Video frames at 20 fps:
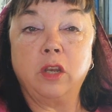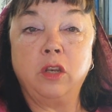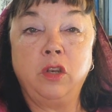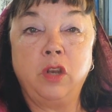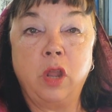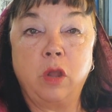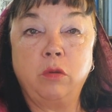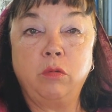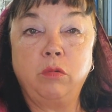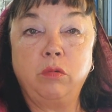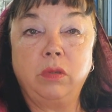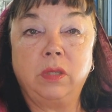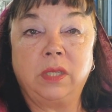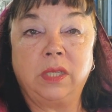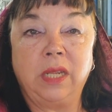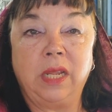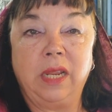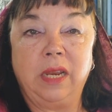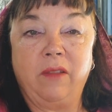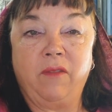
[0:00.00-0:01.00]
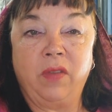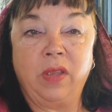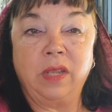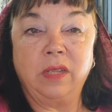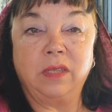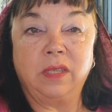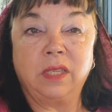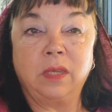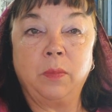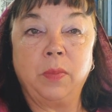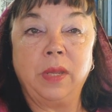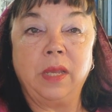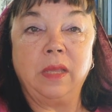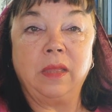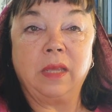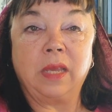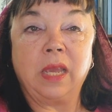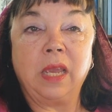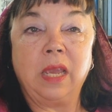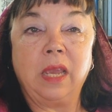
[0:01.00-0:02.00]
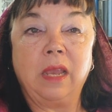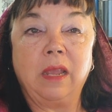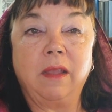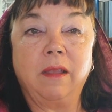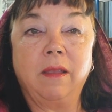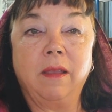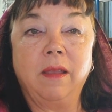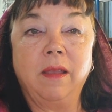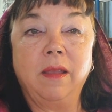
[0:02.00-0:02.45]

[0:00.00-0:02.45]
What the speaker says: no seed of his to be the king.